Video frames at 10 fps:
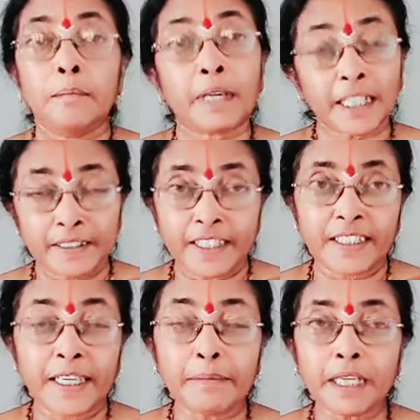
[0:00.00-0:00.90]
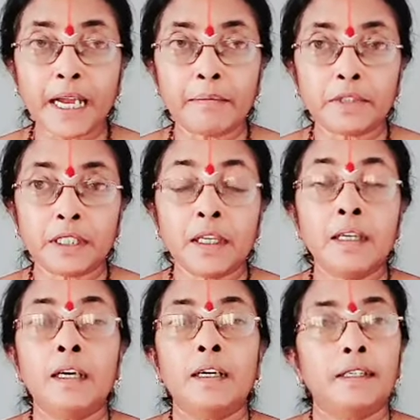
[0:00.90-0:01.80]
But at the same time,
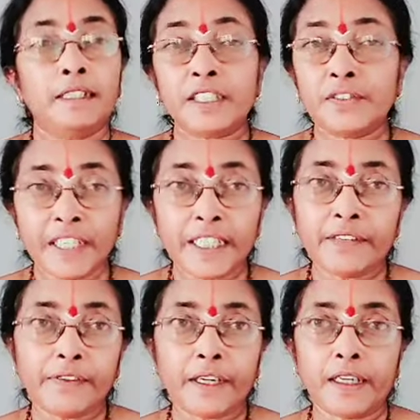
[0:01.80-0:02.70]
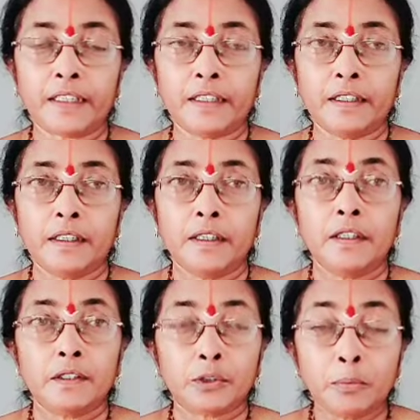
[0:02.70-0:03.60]
it is very difficult
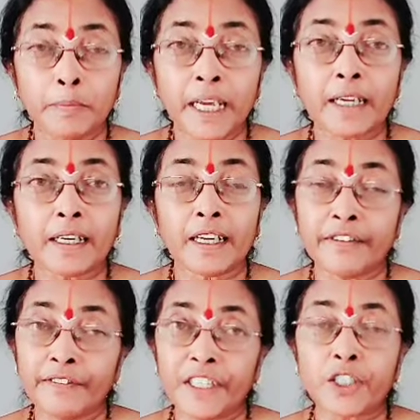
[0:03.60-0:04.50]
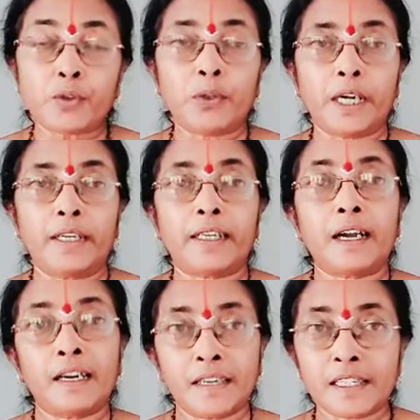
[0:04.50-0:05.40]
to make every student
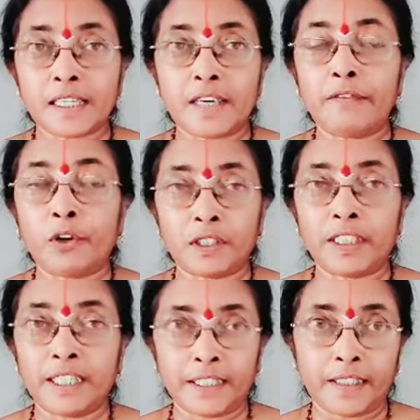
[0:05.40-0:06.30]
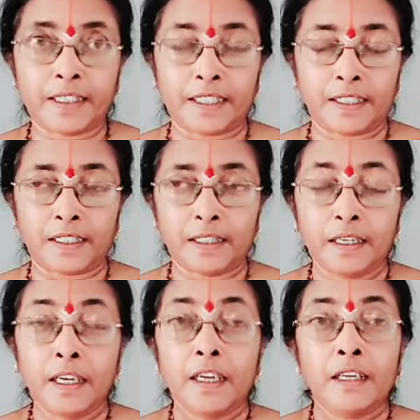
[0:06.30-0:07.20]
understand what the teacher says.
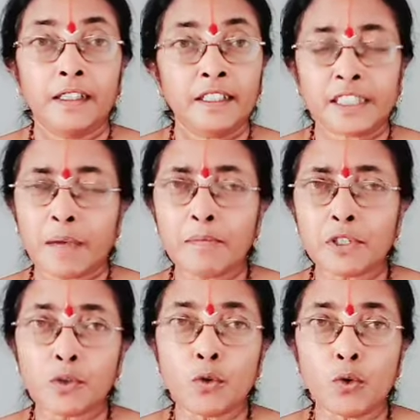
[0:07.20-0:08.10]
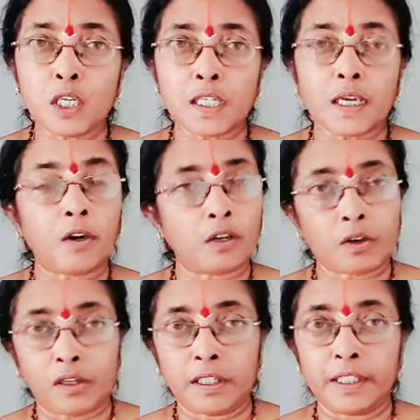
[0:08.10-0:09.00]
In some schools or
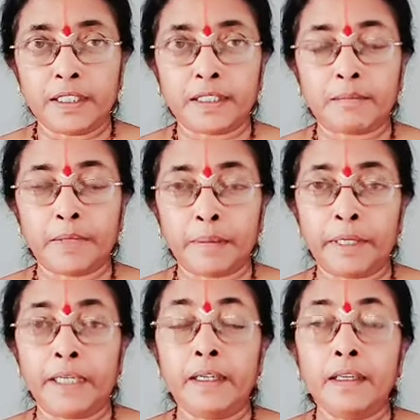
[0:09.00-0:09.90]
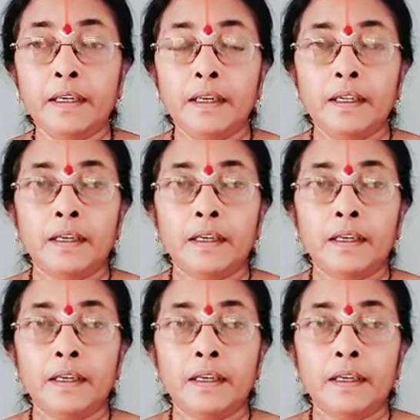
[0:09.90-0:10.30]
colleges, maybe